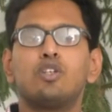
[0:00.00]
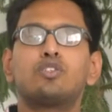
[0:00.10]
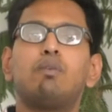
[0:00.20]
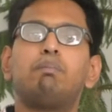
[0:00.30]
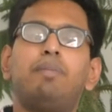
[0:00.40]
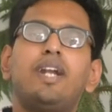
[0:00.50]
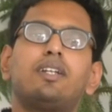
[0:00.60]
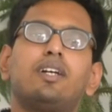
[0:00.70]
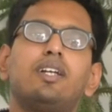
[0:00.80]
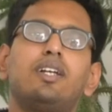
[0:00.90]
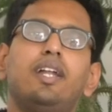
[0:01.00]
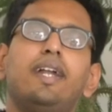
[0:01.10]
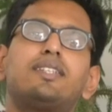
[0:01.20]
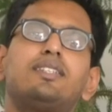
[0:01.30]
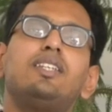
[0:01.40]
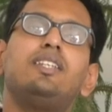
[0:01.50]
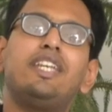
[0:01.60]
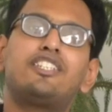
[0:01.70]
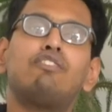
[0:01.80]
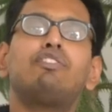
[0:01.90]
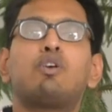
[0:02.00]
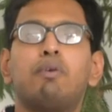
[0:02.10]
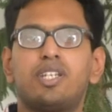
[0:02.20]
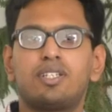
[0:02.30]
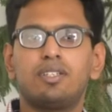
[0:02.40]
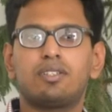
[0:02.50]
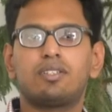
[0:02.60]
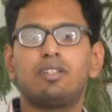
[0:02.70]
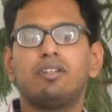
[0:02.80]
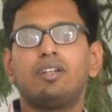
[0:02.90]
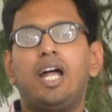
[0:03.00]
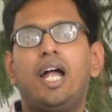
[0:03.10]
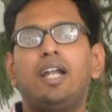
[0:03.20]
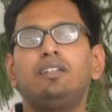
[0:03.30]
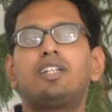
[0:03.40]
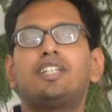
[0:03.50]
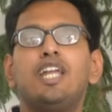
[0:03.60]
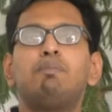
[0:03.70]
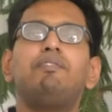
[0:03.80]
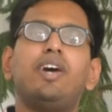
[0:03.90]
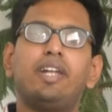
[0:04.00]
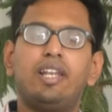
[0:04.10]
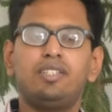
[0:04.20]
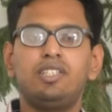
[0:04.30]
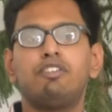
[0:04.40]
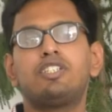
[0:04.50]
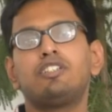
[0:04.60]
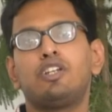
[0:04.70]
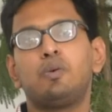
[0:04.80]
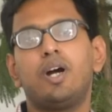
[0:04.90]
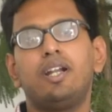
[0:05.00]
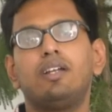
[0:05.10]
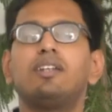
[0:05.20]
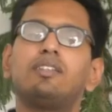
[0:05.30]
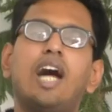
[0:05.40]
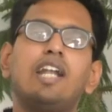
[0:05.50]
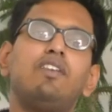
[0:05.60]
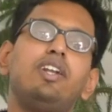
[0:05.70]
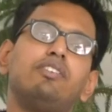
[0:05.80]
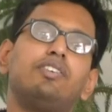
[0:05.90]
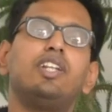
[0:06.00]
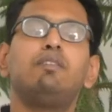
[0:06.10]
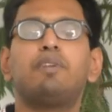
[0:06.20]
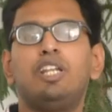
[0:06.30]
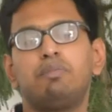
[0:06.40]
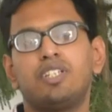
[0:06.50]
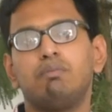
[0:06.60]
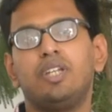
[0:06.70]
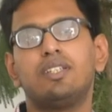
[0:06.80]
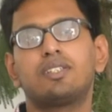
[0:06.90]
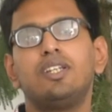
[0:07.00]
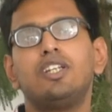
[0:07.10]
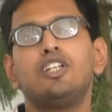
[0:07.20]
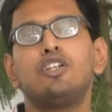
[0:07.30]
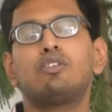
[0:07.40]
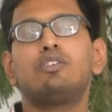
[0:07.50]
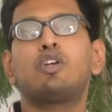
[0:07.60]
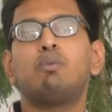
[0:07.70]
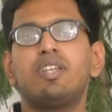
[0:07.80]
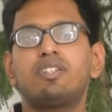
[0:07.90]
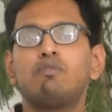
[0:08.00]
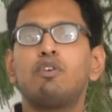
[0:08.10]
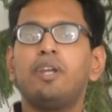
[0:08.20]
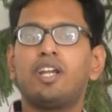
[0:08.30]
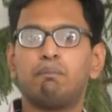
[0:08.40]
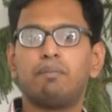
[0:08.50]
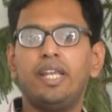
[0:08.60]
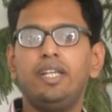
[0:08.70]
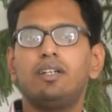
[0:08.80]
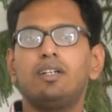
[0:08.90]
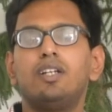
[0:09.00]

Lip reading: So, but it's the nature of the questions and the type of analysis which is required that will differ in prelims and mains. So the question would be combined.